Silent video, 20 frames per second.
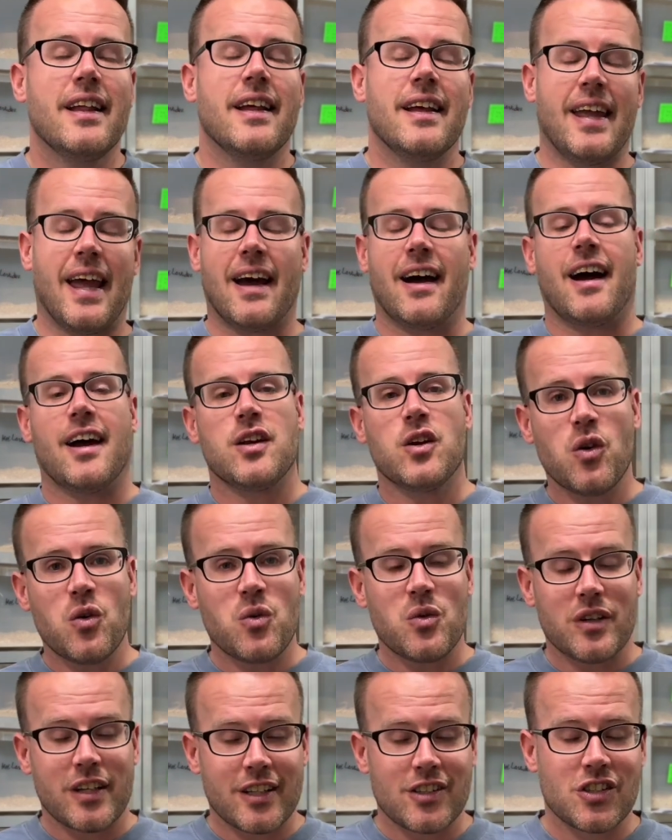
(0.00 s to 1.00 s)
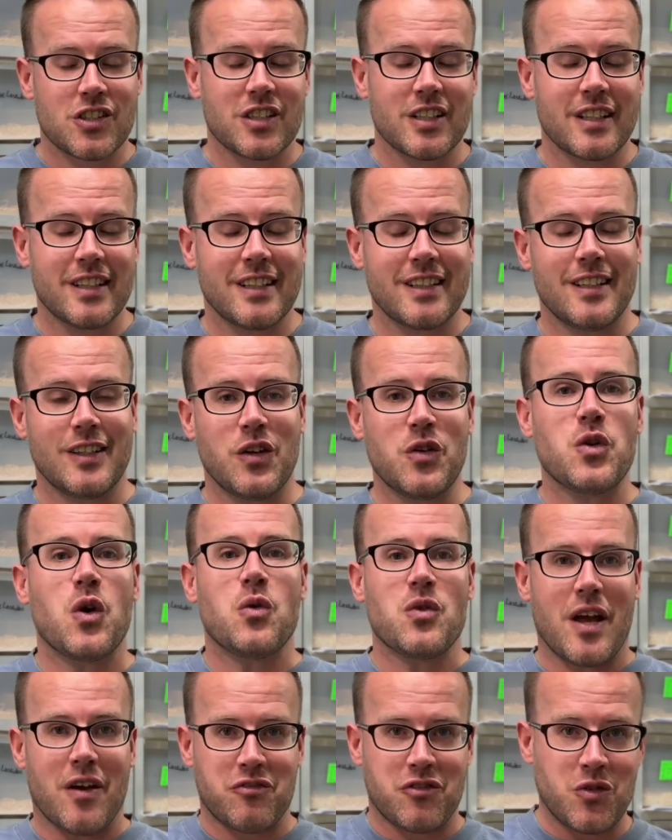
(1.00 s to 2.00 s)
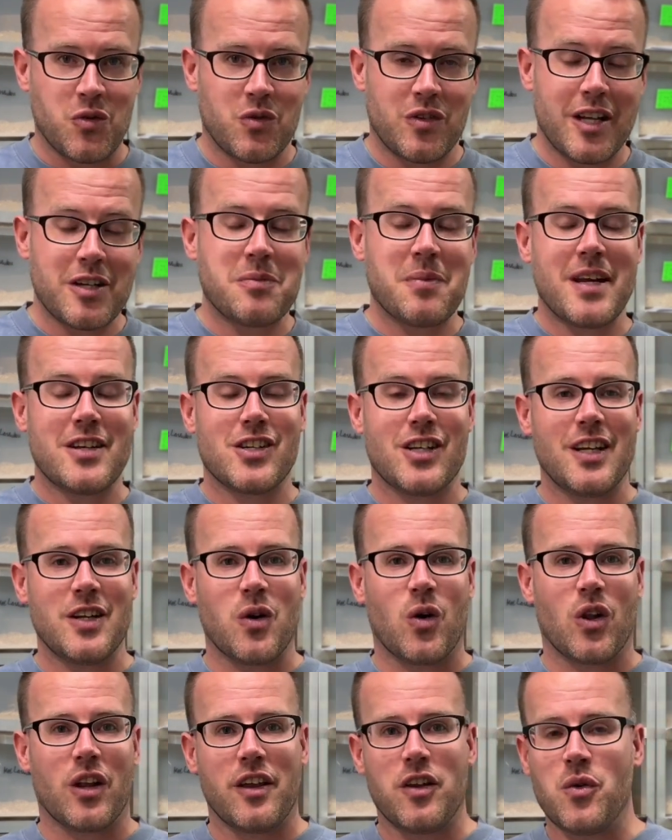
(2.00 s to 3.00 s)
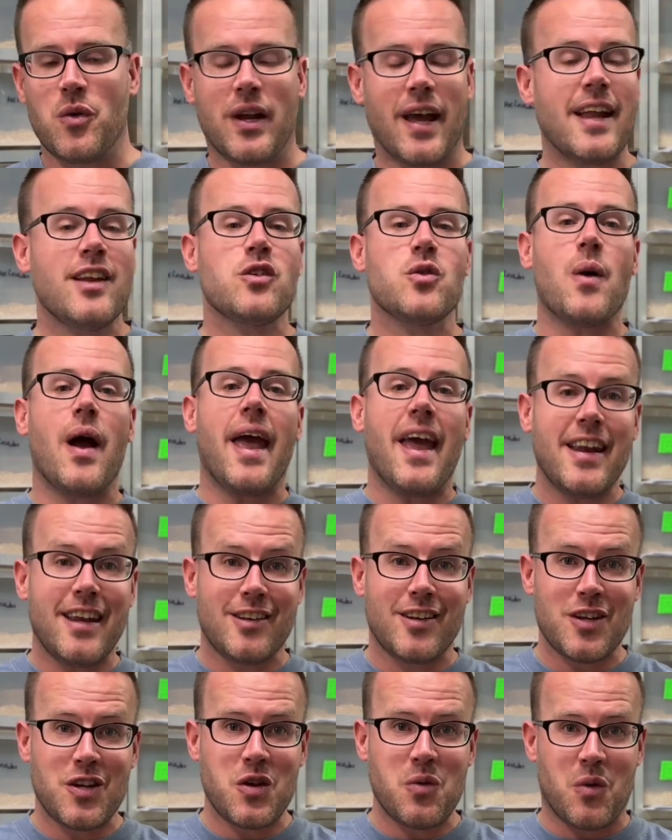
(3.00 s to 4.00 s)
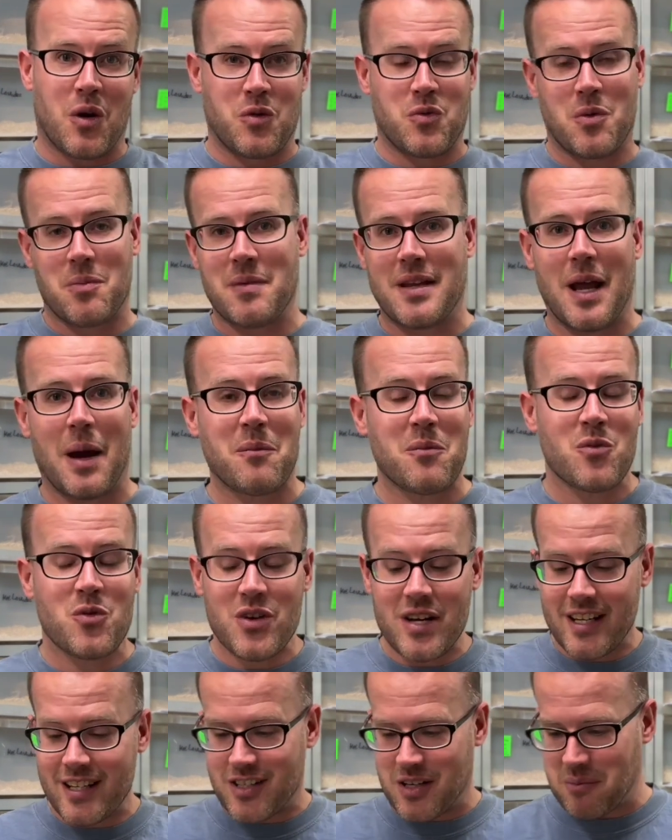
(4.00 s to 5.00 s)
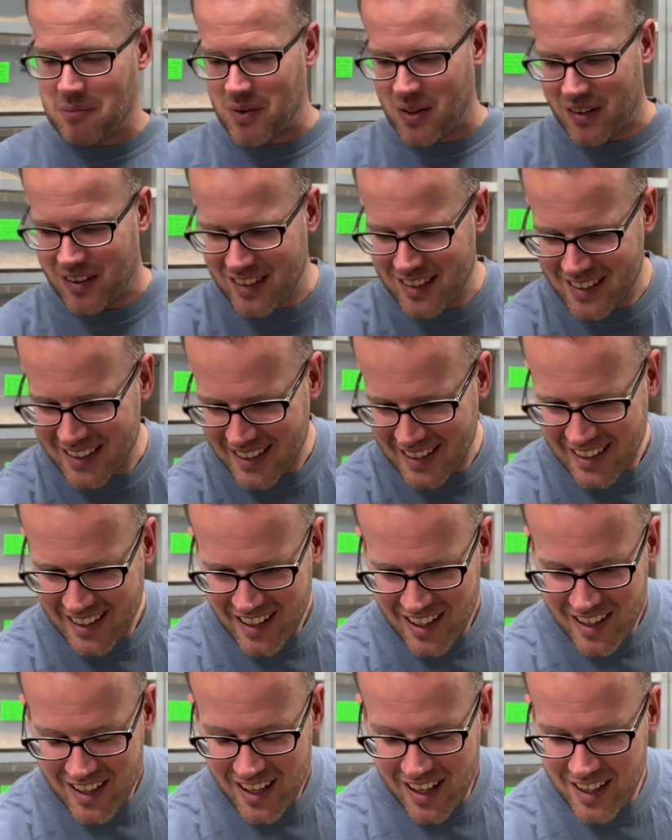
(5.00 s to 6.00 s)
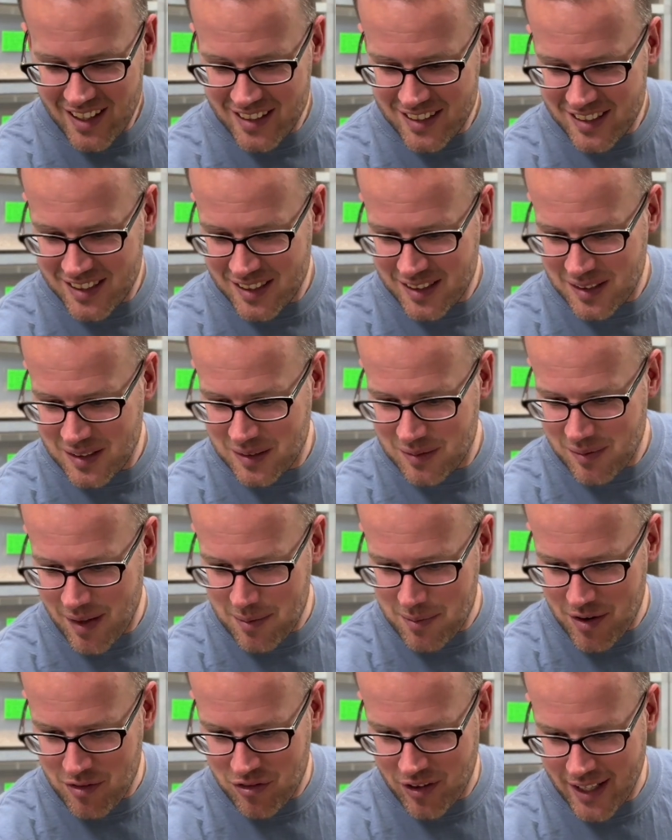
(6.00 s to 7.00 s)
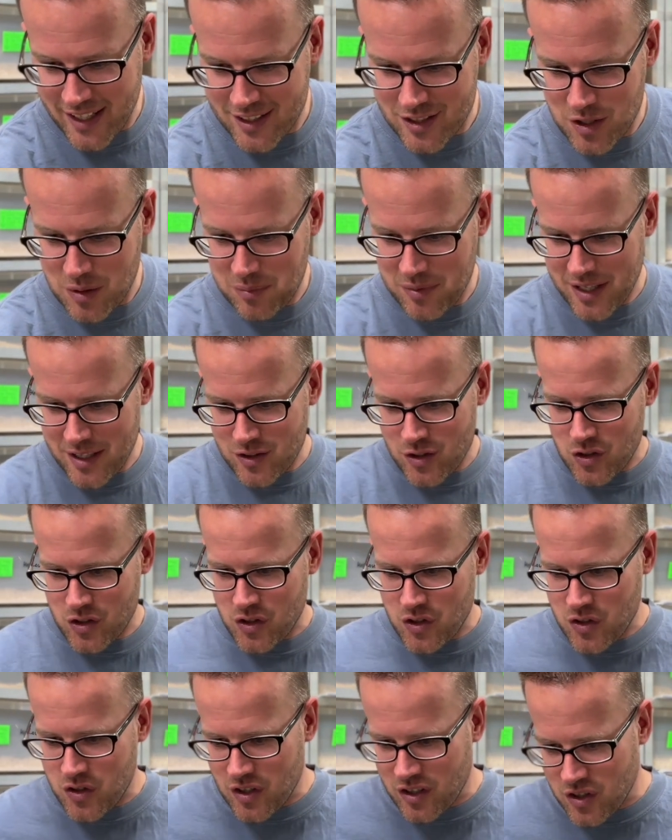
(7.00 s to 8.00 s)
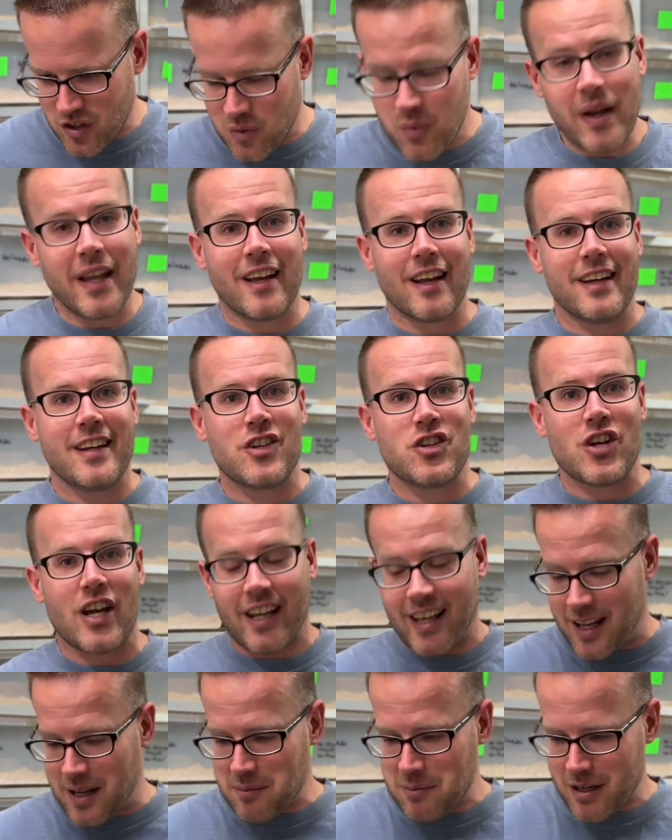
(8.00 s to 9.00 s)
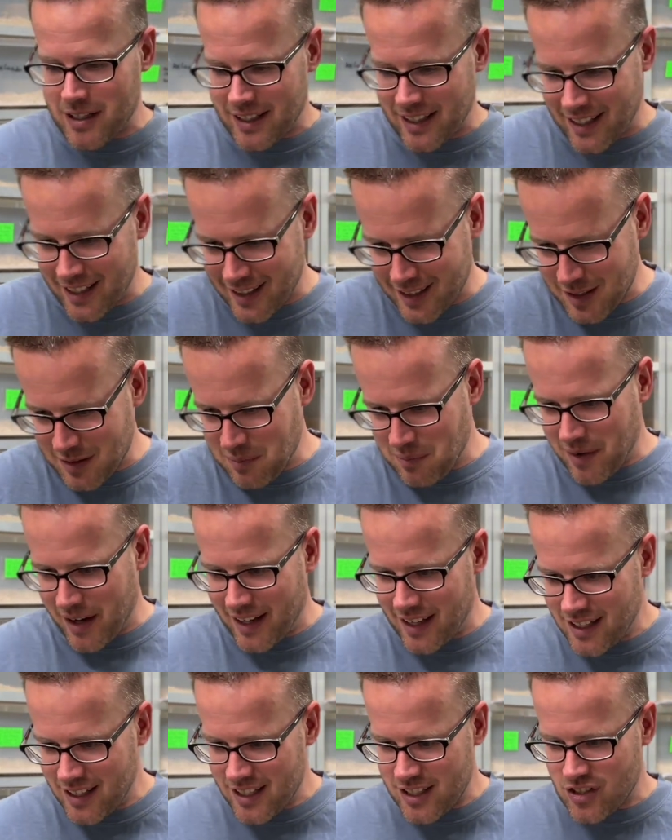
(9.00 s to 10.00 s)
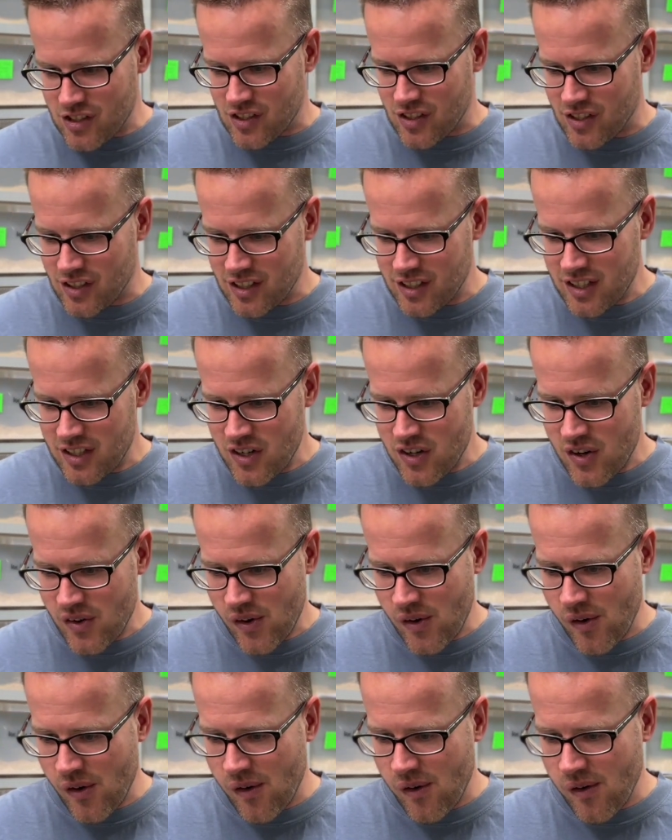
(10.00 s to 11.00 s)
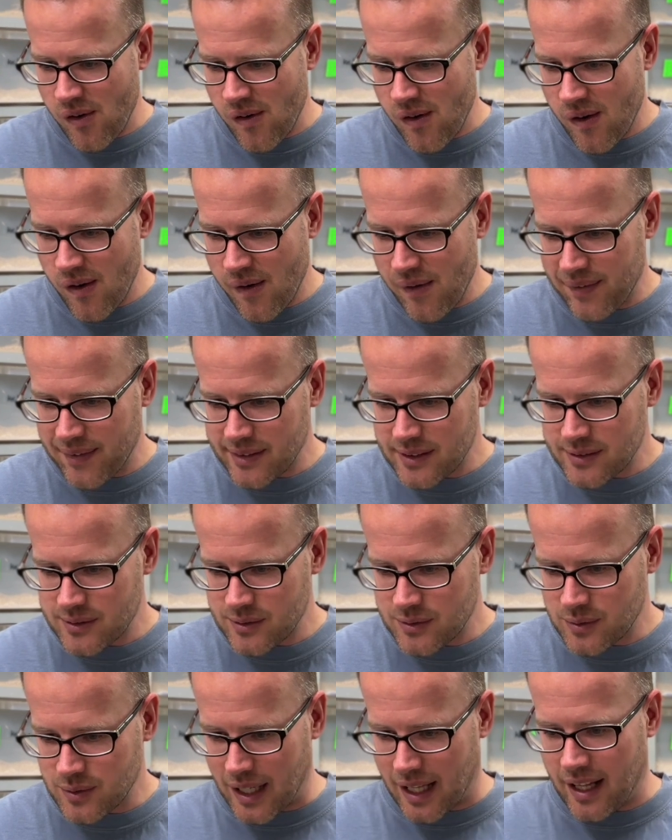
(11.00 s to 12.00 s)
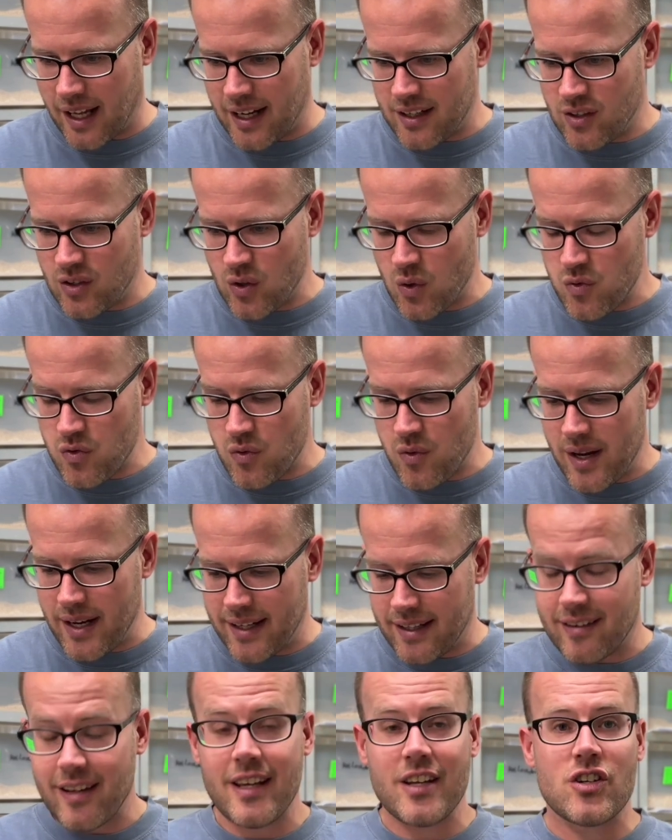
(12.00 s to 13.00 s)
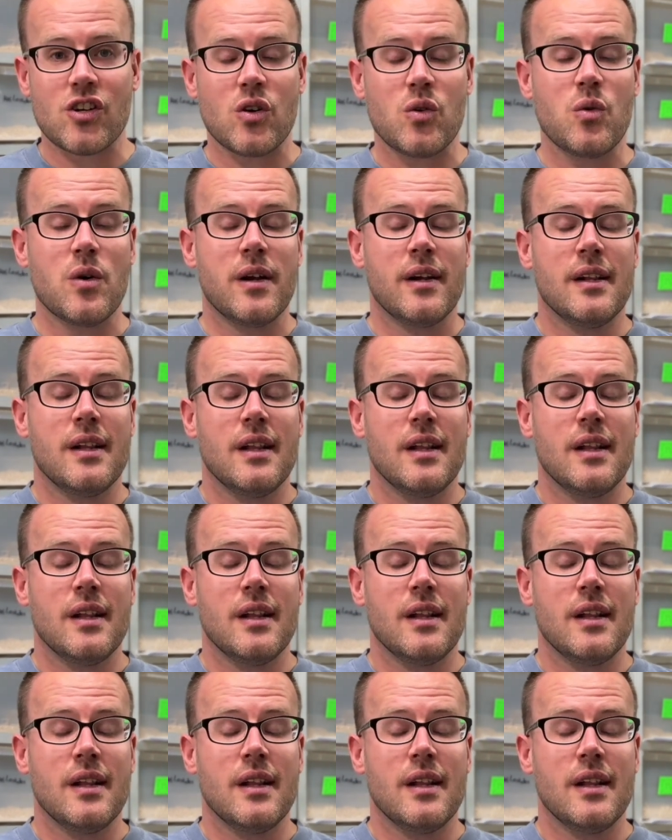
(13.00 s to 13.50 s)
Yeah, I know that's, you don't have to. That's basically all. You can do anything you want with me. I'm really simple. Am I forgetting something? Just quickly checking my my list. Well, I don't really think so.